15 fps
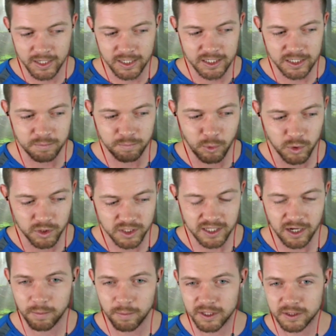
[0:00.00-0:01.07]
sports
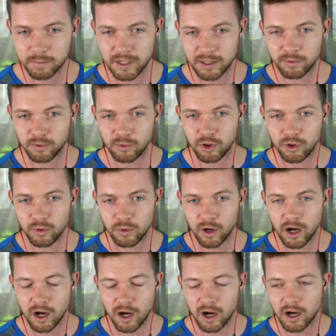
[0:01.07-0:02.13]
therapist people who
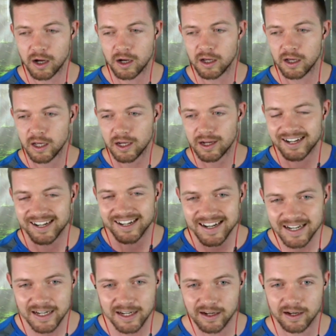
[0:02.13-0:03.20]
are
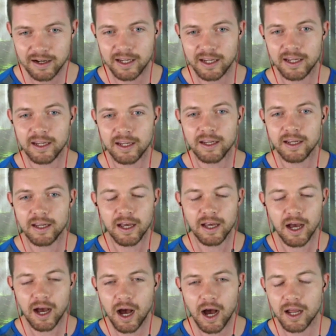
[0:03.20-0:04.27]
clinically
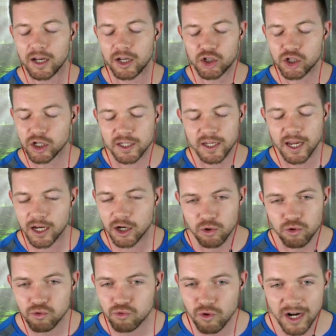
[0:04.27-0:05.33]
just
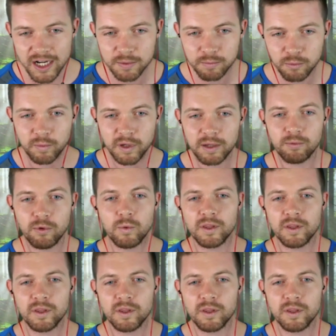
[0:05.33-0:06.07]
incredible people